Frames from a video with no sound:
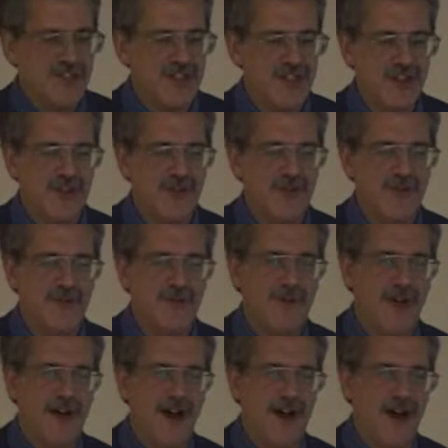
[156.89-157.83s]
Two
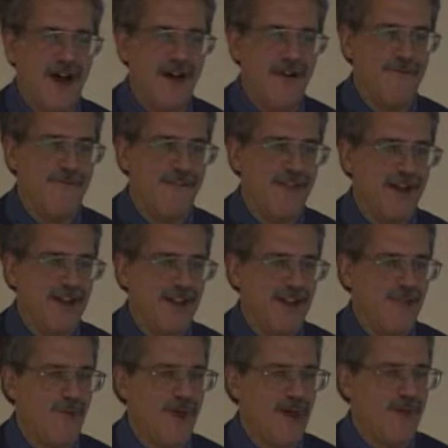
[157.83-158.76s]

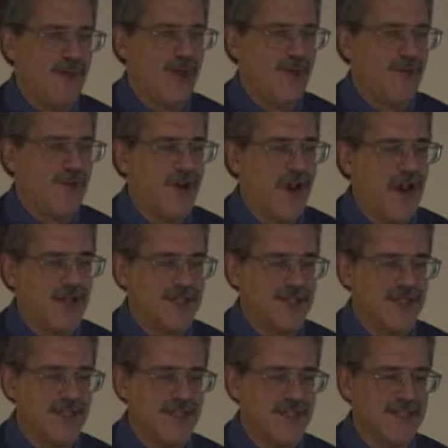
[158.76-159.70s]
fairly well-known
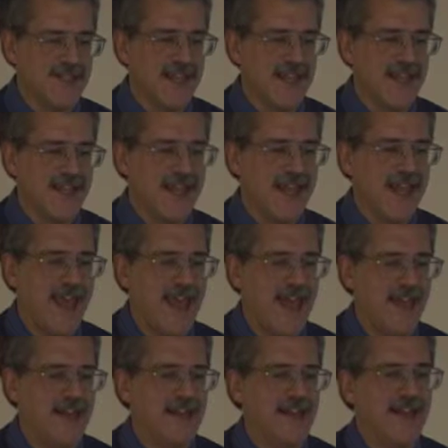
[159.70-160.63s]
processes, and
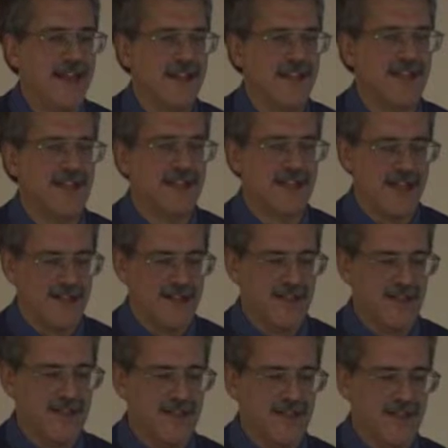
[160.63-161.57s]
again, it's
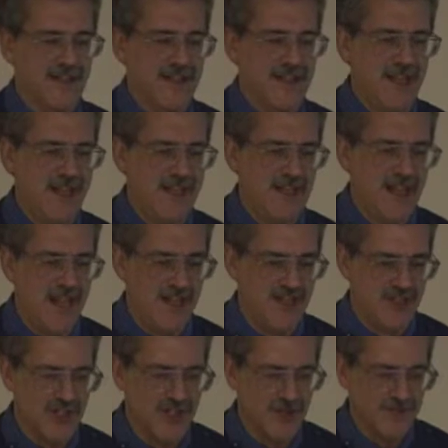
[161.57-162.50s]
cyclical in
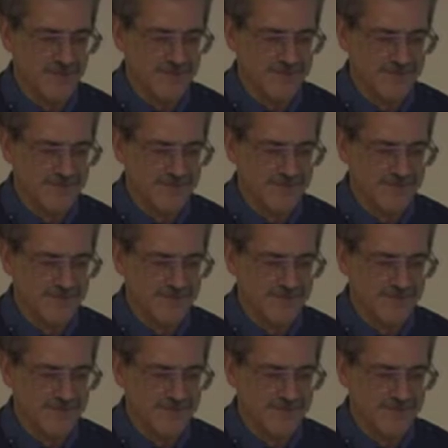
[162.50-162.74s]
nature.